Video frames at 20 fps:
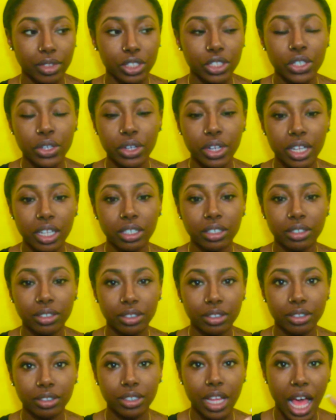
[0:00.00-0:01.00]
during
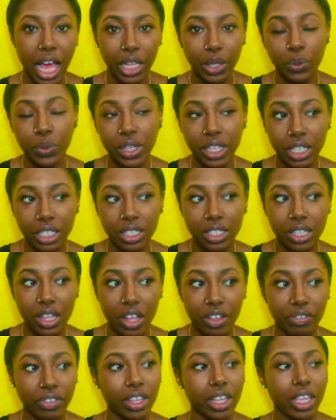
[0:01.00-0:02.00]
Halloween and
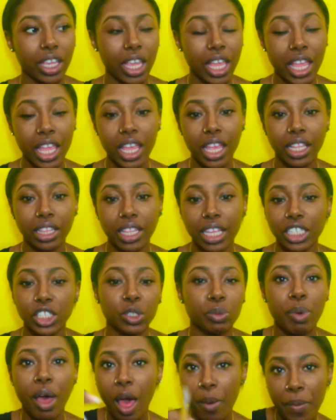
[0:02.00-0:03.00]
stuff, and they
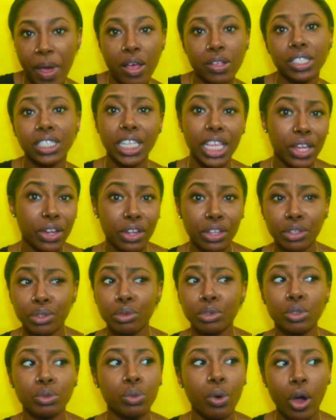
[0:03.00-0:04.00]
just pop out scaring
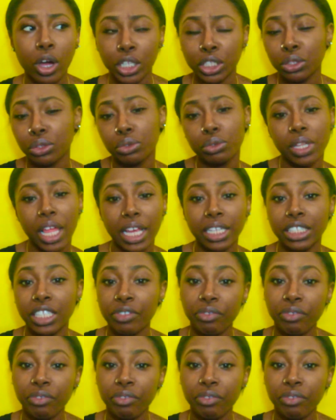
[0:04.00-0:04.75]
you. You walking through like